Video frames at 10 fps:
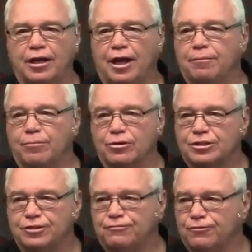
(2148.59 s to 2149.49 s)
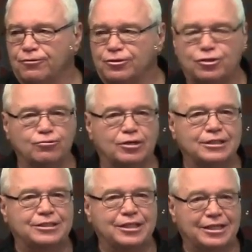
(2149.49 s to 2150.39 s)
and merciful to
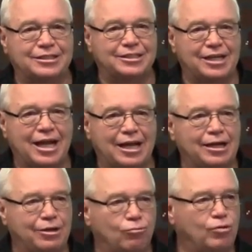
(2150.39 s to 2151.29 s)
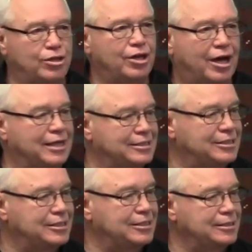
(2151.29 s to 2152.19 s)
us and stay with
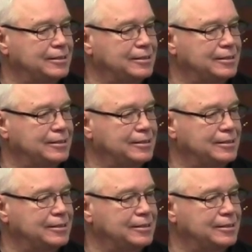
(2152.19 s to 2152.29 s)
us.